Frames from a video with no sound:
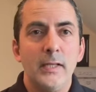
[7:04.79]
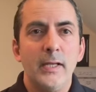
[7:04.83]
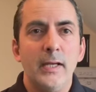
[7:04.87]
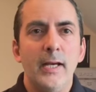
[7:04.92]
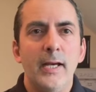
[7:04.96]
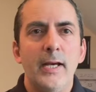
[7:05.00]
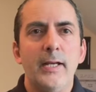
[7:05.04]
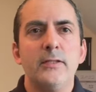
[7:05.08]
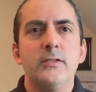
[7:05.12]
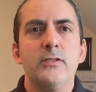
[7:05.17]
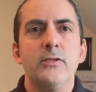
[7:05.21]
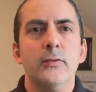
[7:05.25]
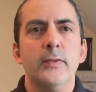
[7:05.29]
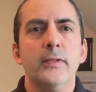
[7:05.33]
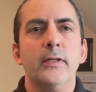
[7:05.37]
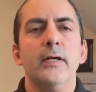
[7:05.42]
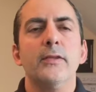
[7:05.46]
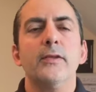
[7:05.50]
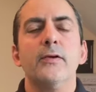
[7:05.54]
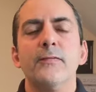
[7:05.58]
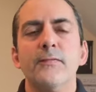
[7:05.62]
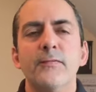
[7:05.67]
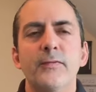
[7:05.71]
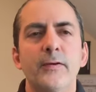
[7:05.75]
and do
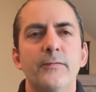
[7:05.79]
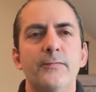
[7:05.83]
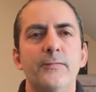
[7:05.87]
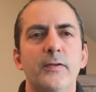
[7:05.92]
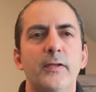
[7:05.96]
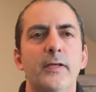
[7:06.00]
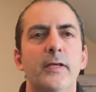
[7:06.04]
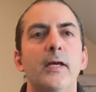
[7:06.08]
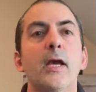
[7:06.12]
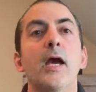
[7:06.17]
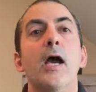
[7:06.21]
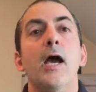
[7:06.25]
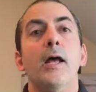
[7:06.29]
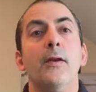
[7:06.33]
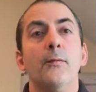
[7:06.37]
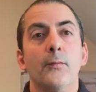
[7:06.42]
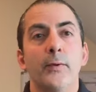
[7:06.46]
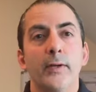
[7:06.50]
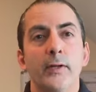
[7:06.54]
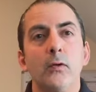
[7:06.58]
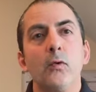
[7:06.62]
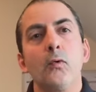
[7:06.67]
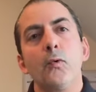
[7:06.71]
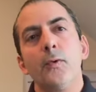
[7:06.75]
another 50 and
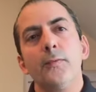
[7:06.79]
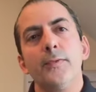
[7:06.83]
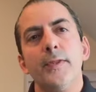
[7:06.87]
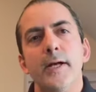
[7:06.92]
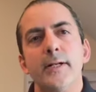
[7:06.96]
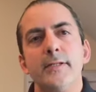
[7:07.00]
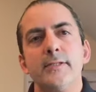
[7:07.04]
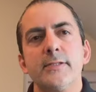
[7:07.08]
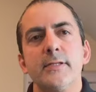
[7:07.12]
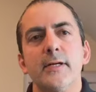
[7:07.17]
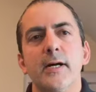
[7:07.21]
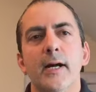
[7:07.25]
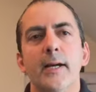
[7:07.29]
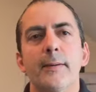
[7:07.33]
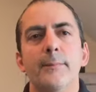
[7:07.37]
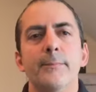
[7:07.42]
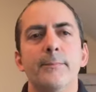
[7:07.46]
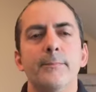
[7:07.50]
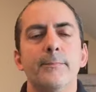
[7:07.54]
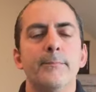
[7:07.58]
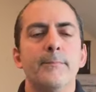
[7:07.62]
record that time.